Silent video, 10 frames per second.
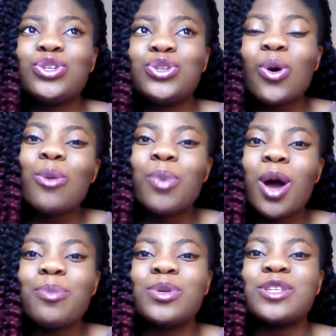Your
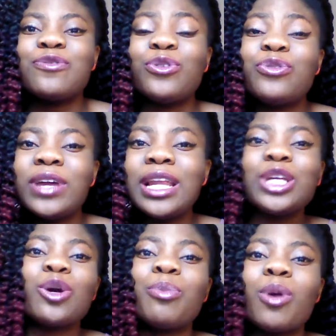purpose,
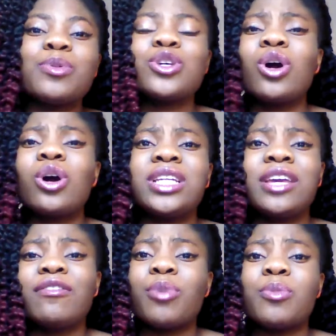fulfilling your purpose, your
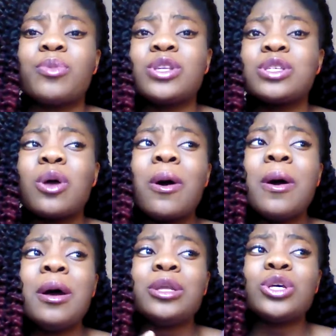God-given purpose, does
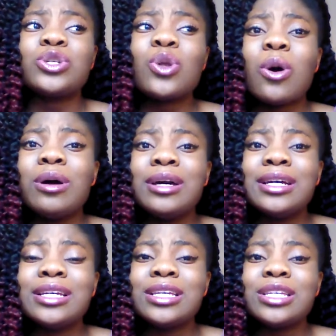not
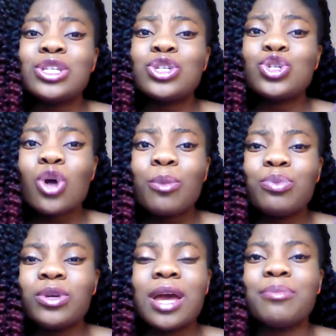stop,
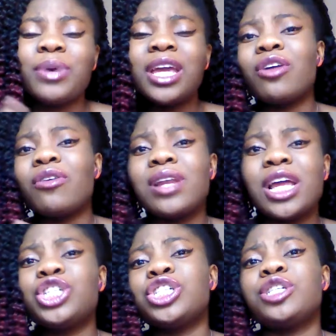and being in a
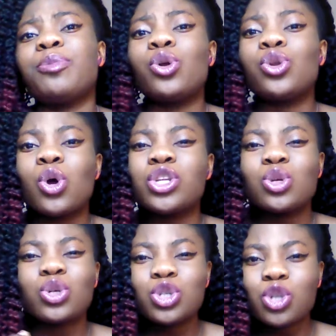relationship or not
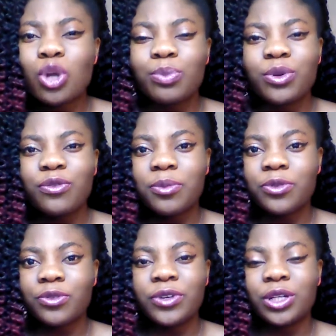does not stop you from
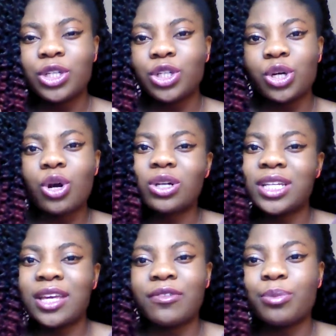fulfilling your
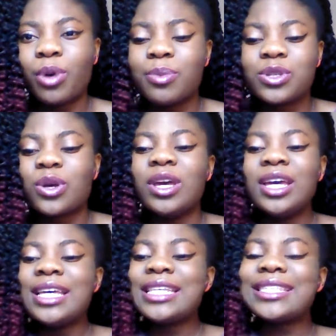God-given purpose. So
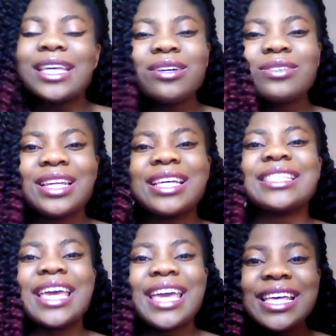
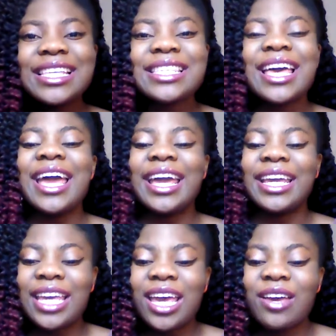singleness is
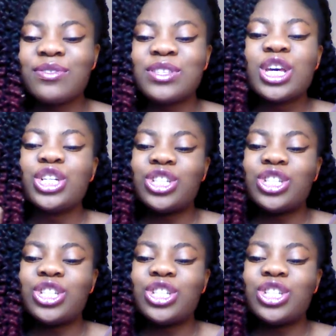a gift